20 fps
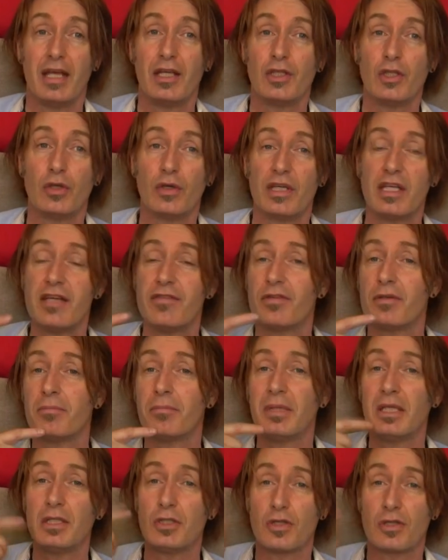you know even
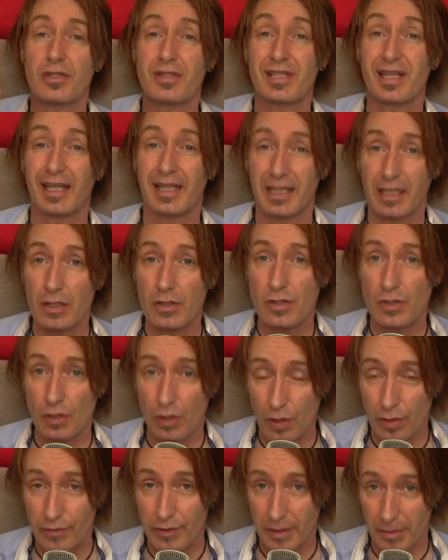me just telling a
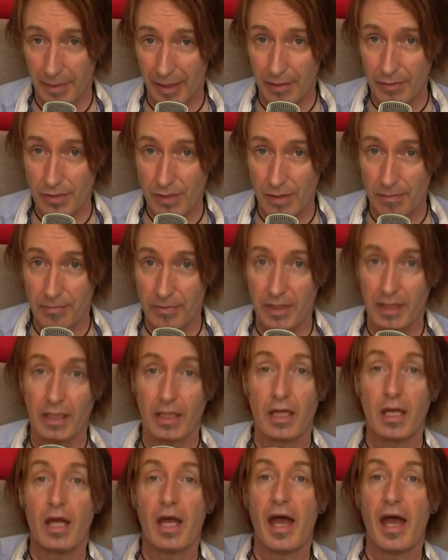story about something